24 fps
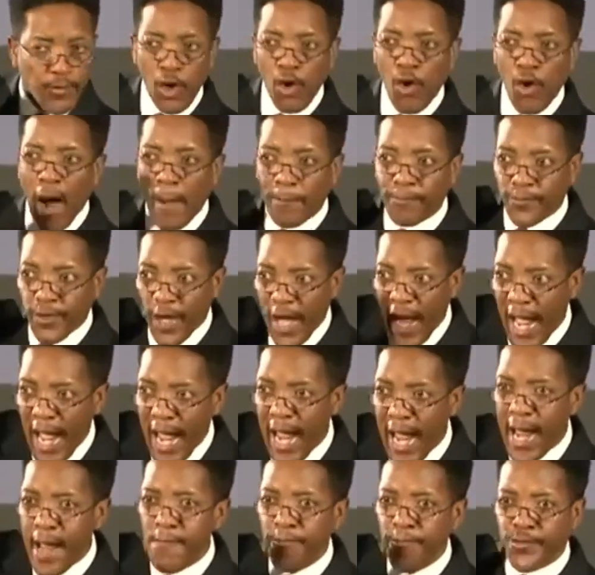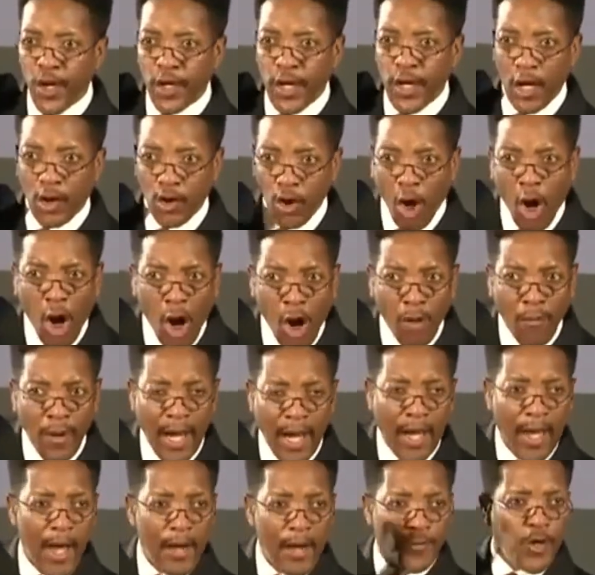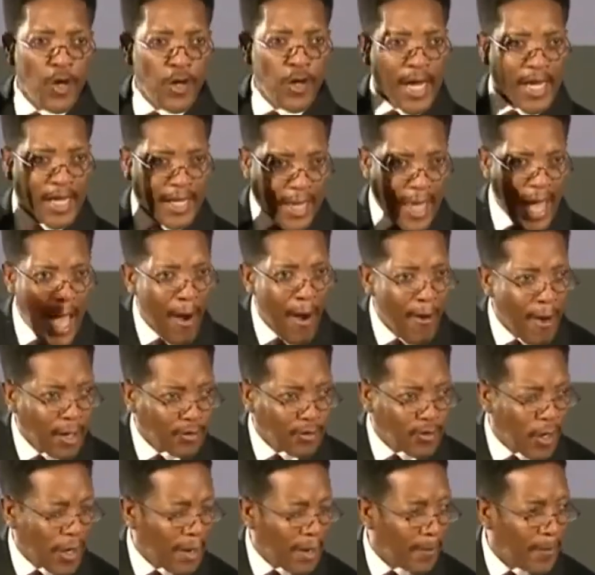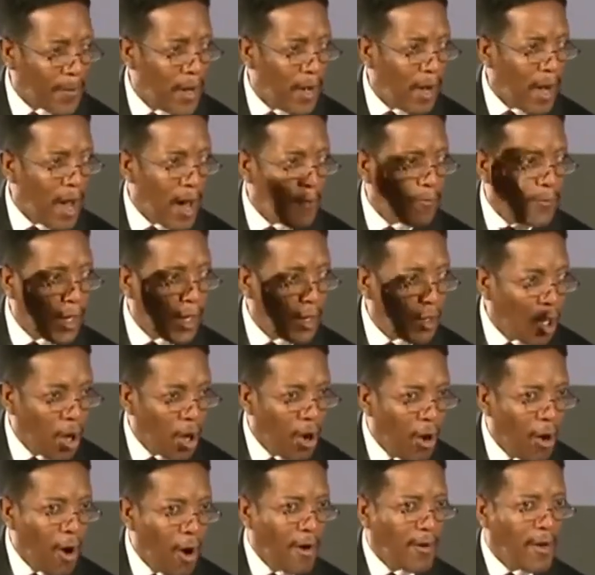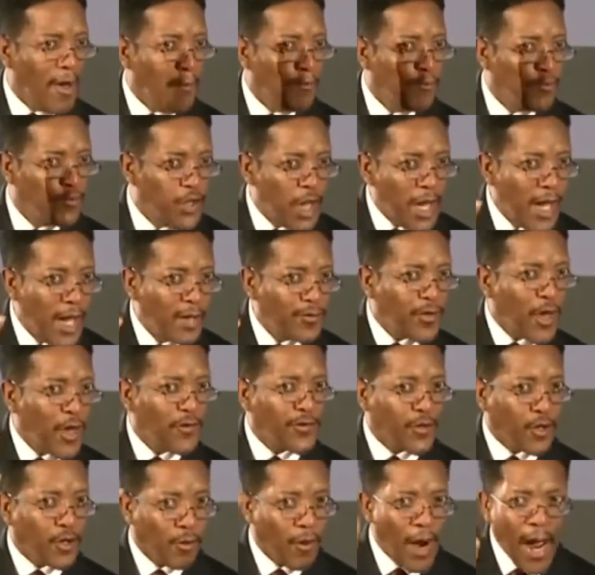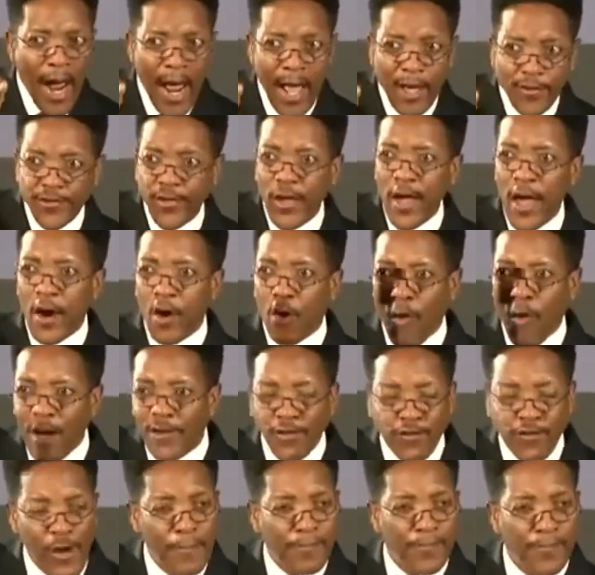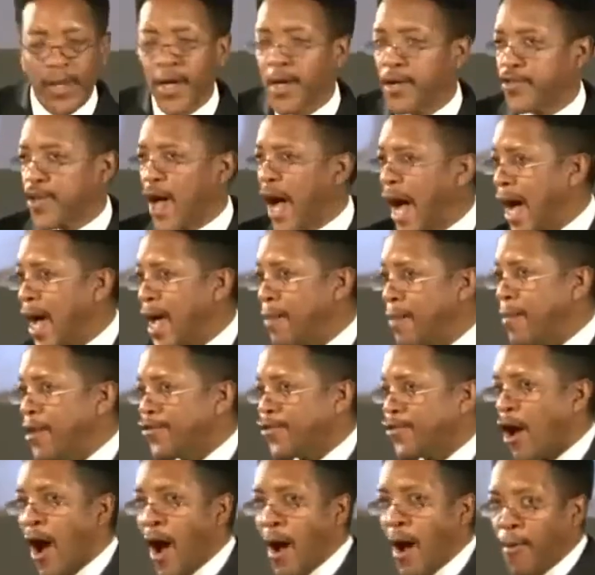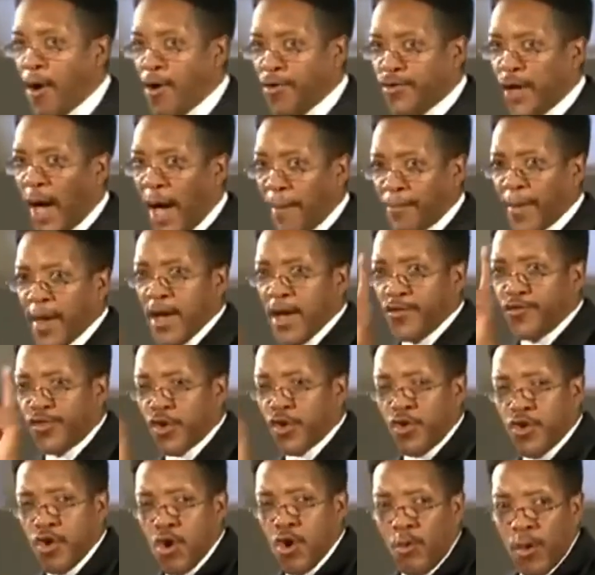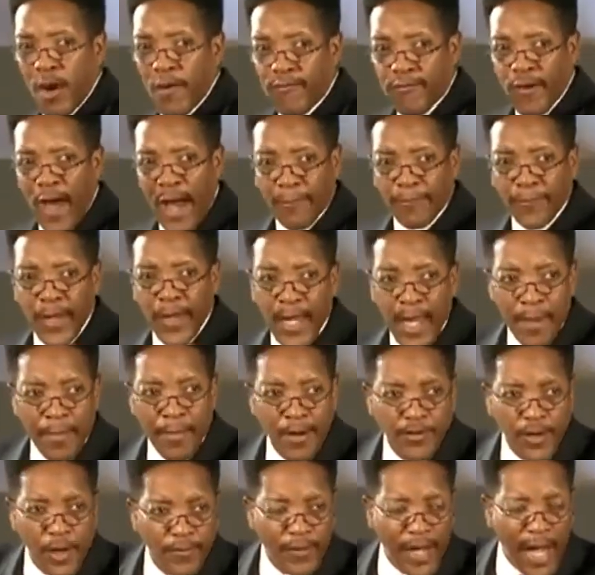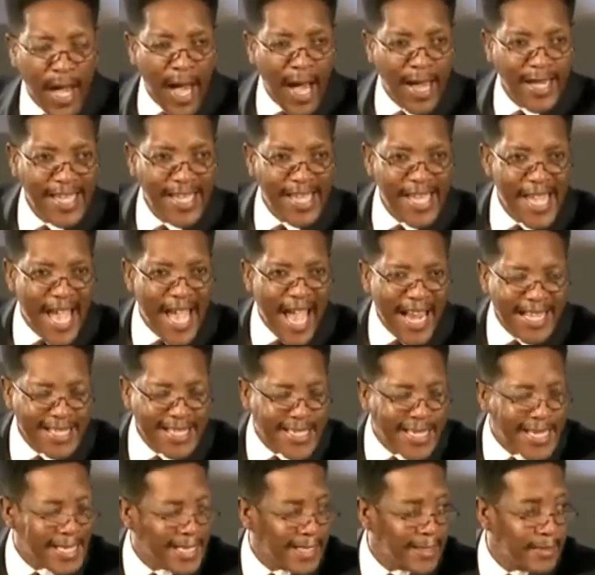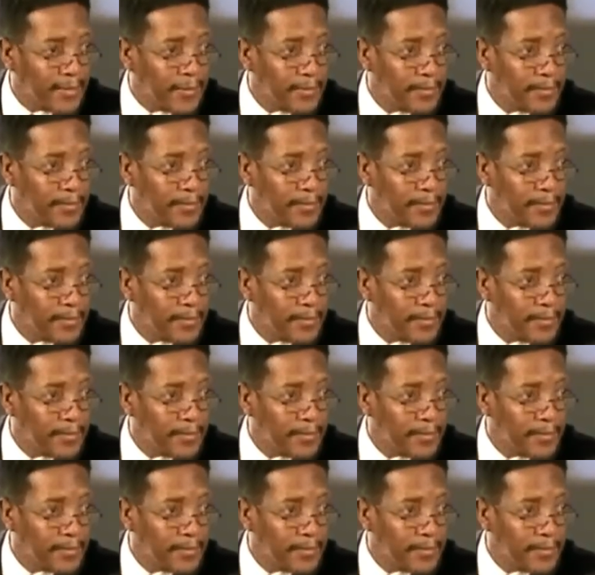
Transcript: to obtain to the glory, to the character of the Lord Jesus Christ. Question Time is almost up. Do you reflect the image of God yet?